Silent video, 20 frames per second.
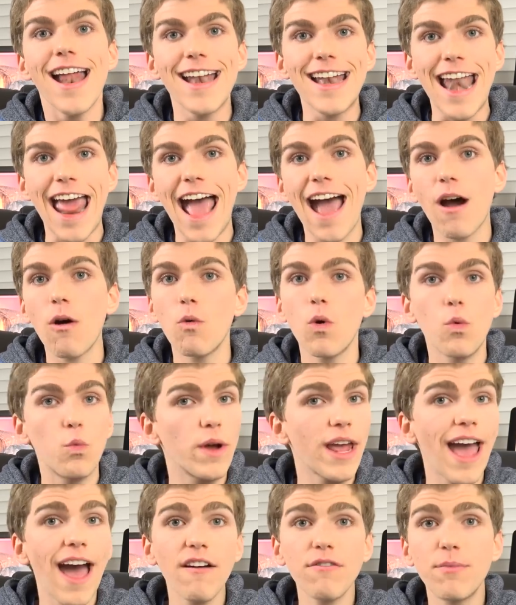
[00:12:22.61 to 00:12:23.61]
Now,
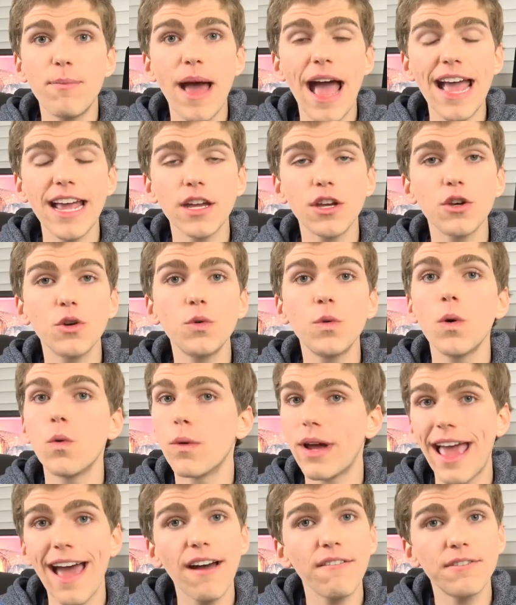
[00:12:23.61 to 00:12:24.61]
we have Pangu,
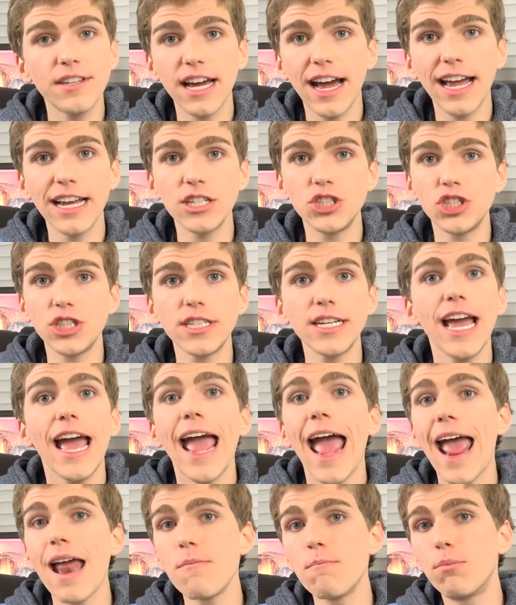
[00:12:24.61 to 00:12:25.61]
we have TaiG,
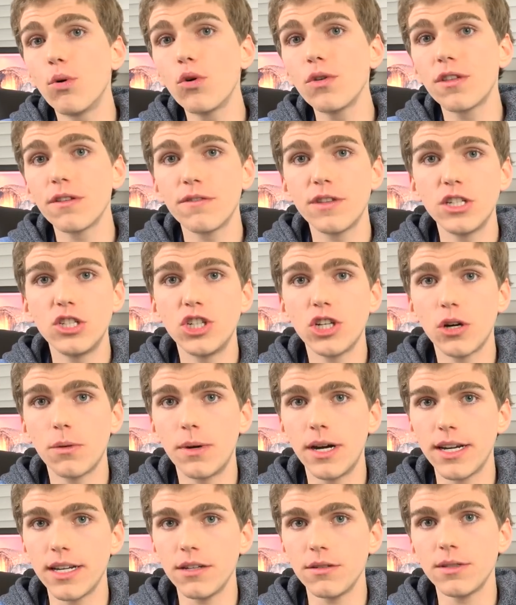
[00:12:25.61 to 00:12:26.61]
and both of the
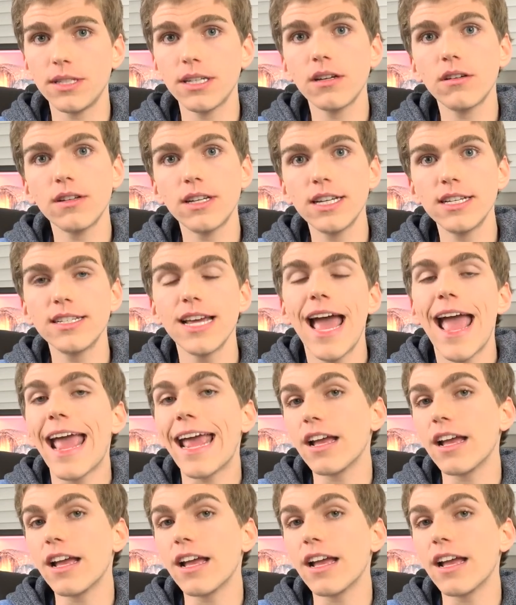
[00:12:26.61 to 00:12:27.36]
jailbreak utilities,